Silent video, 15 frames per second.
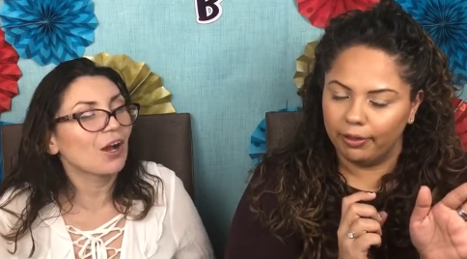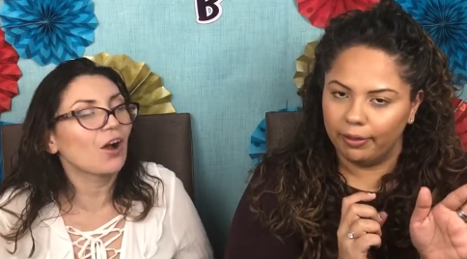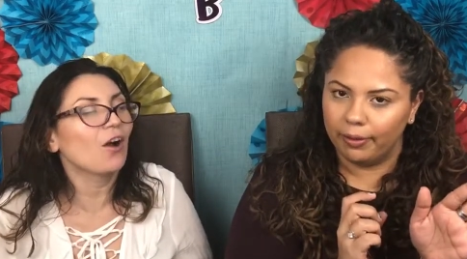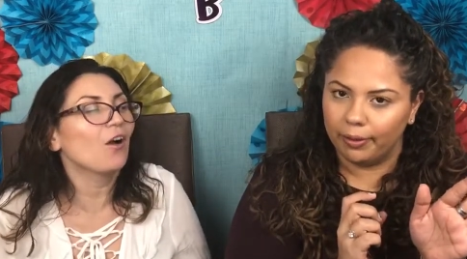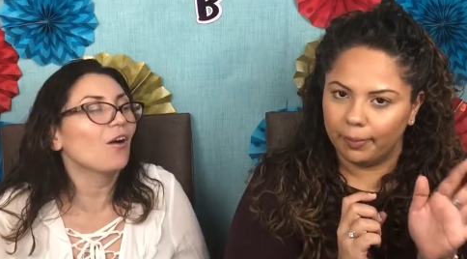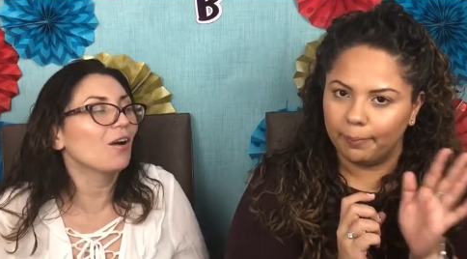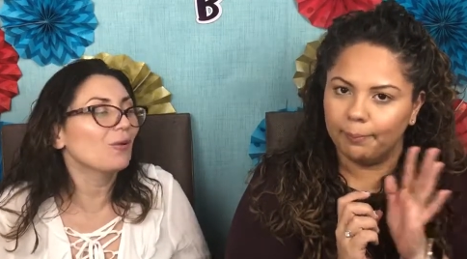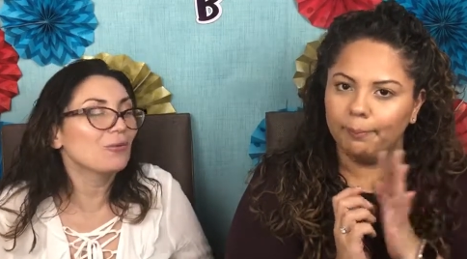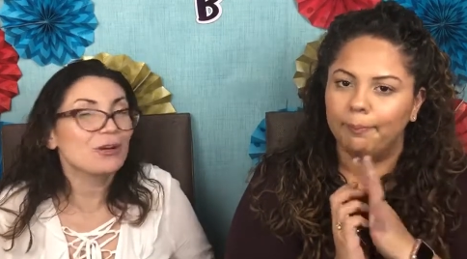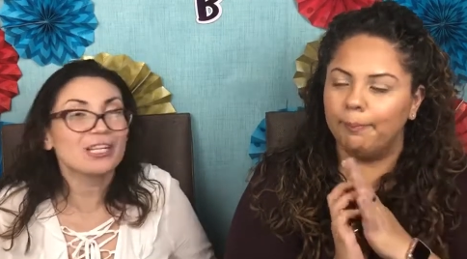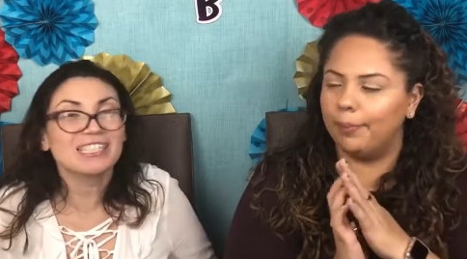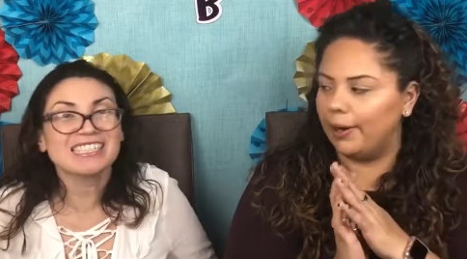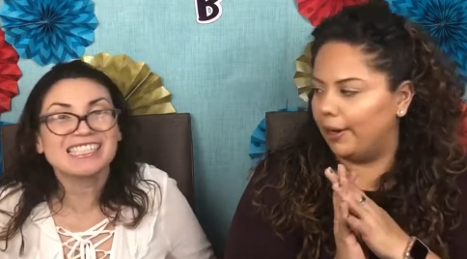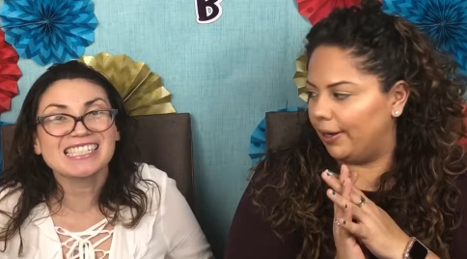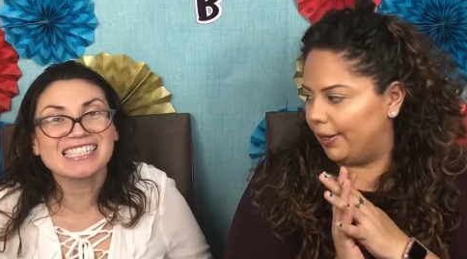Speaker 1: Oh, I
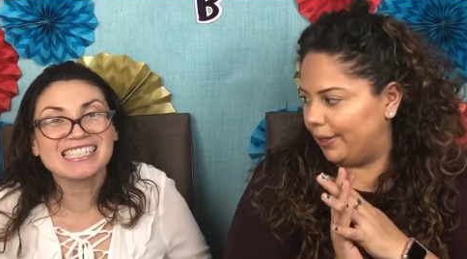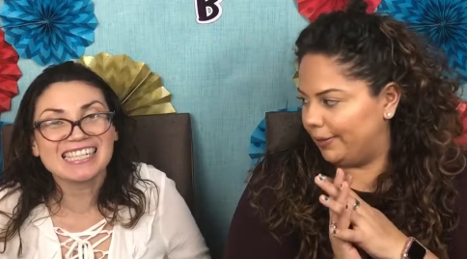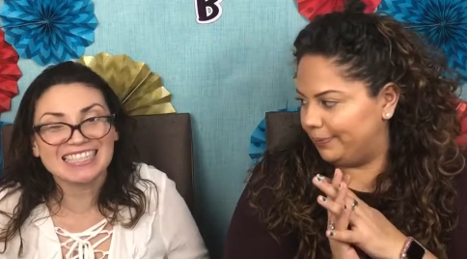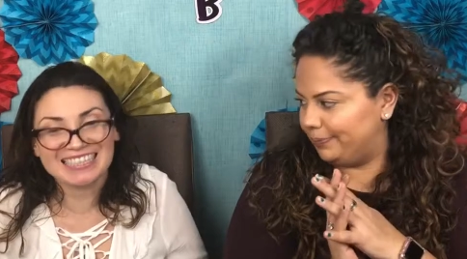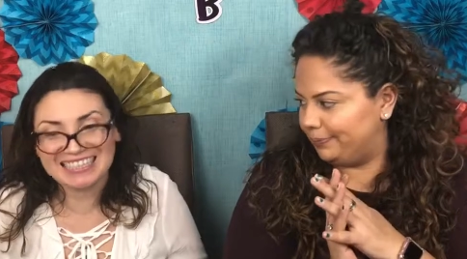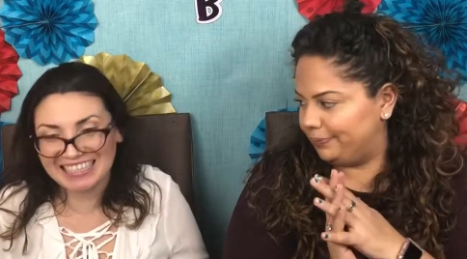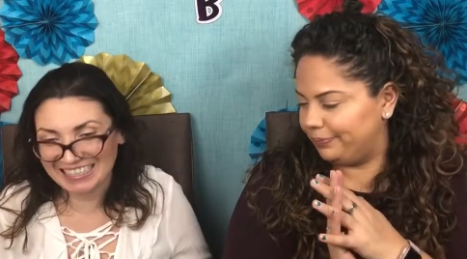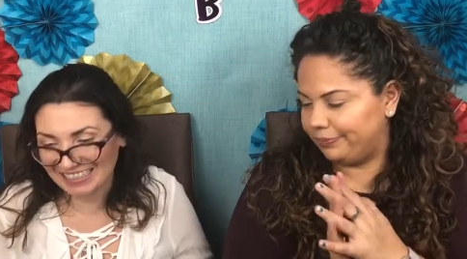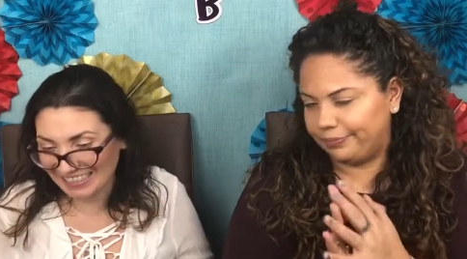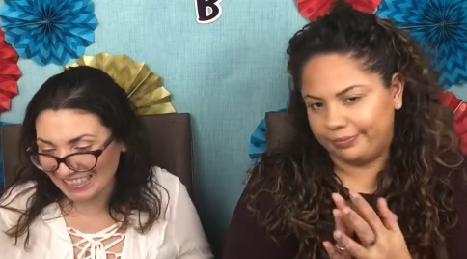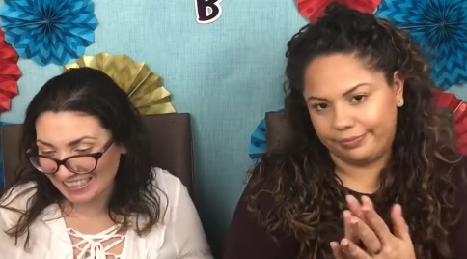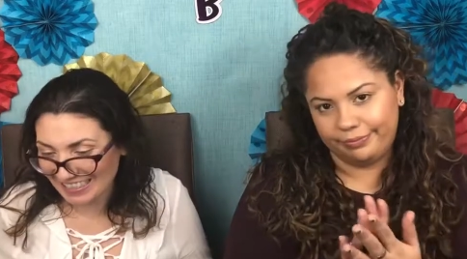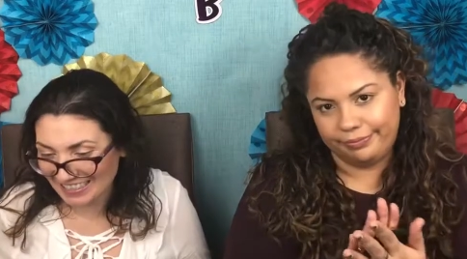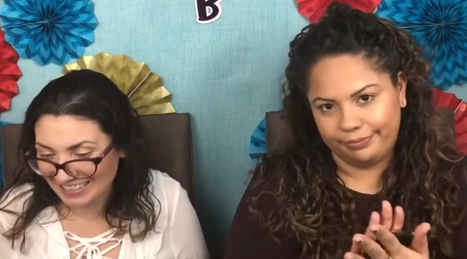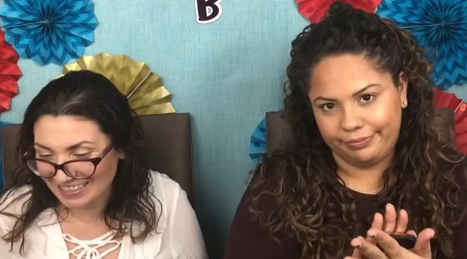wanted to get that.
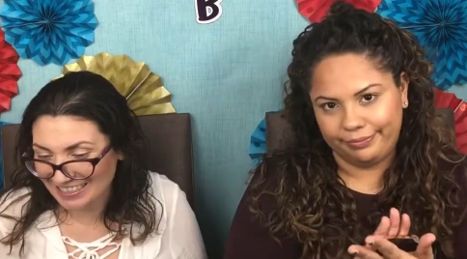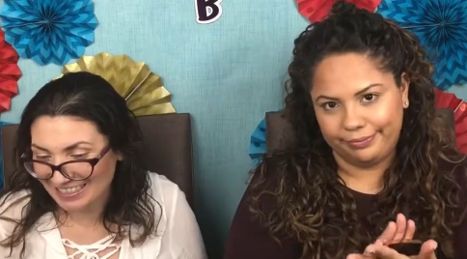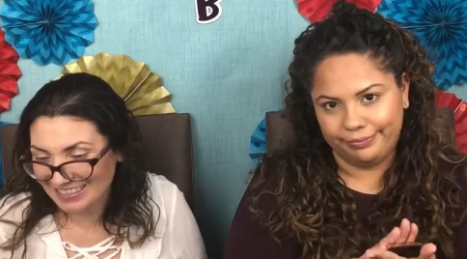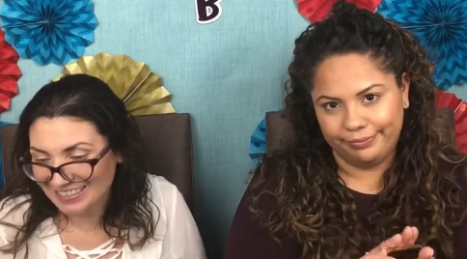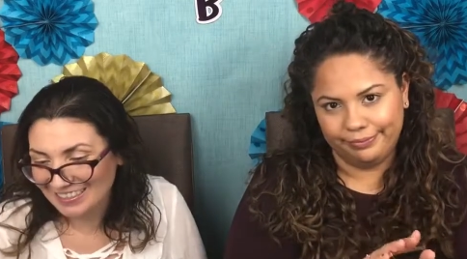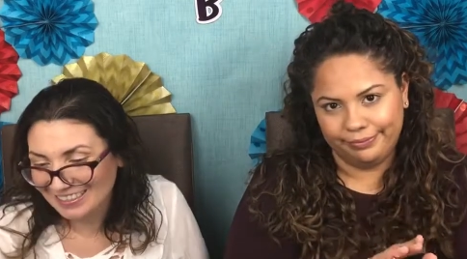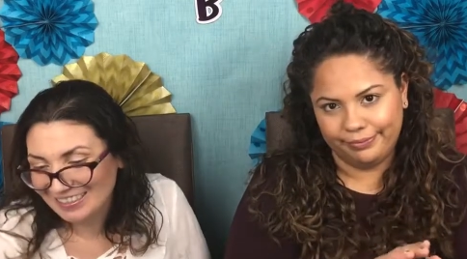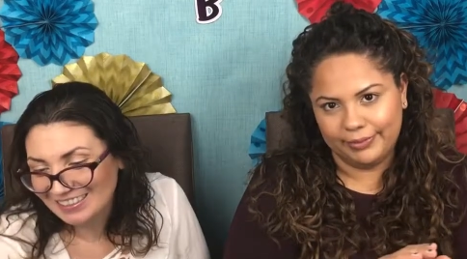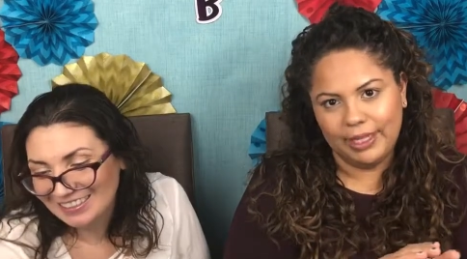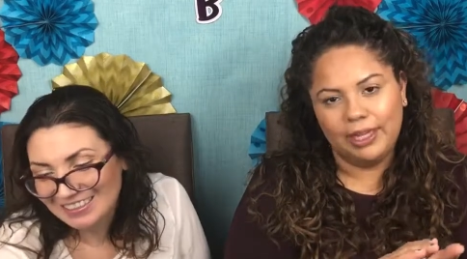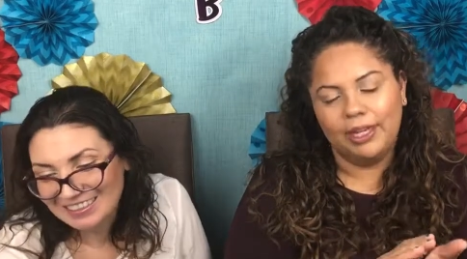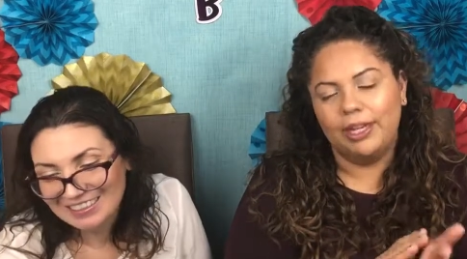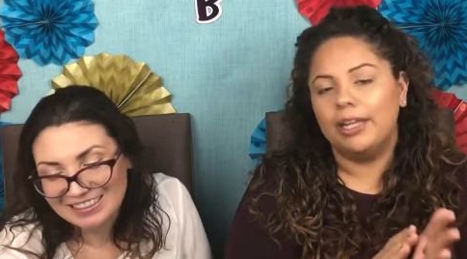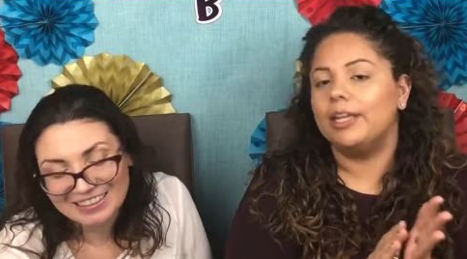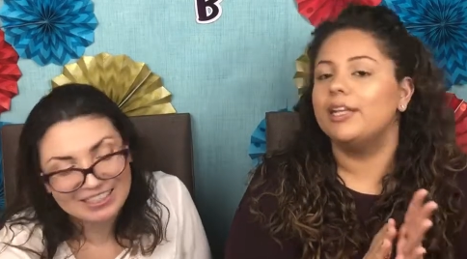Yes.
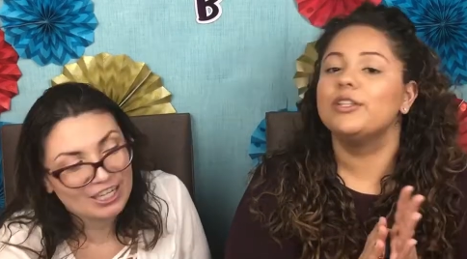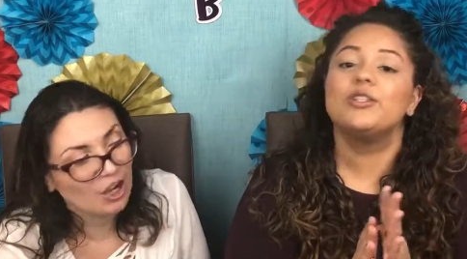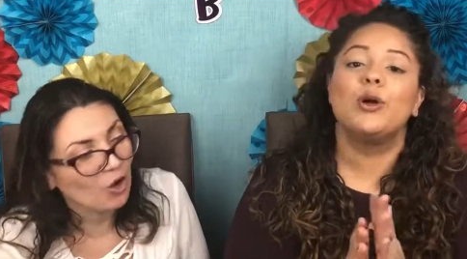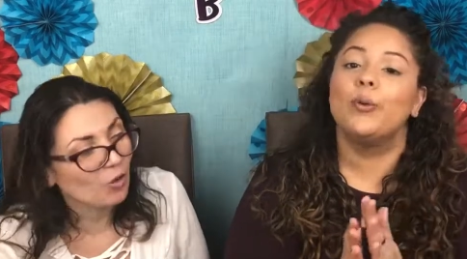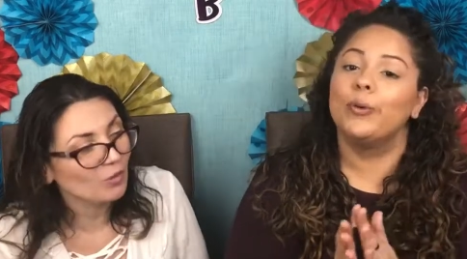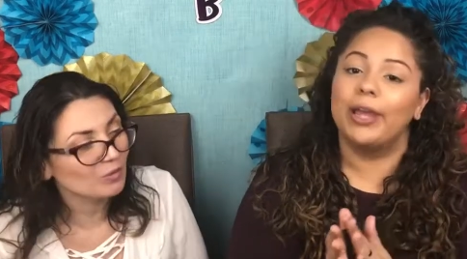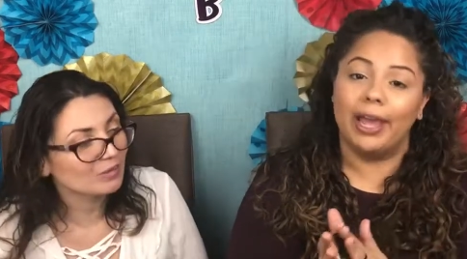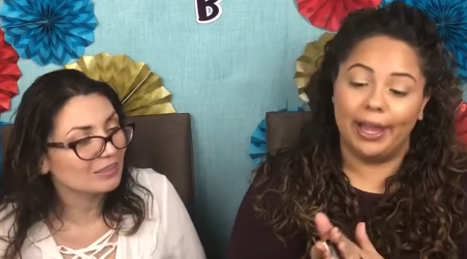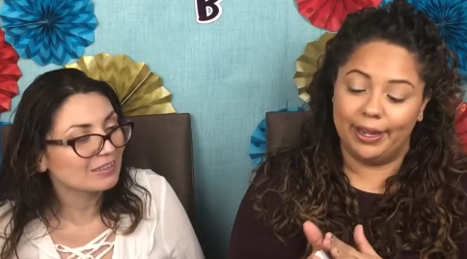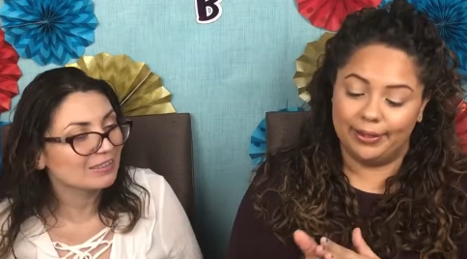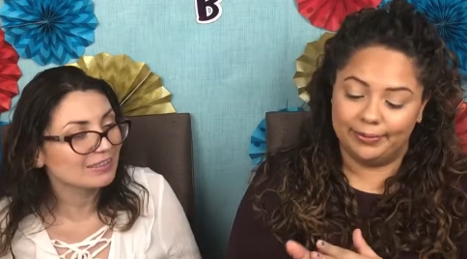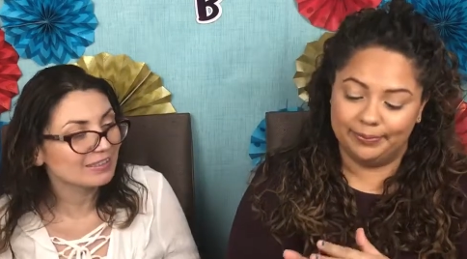Go. Okay.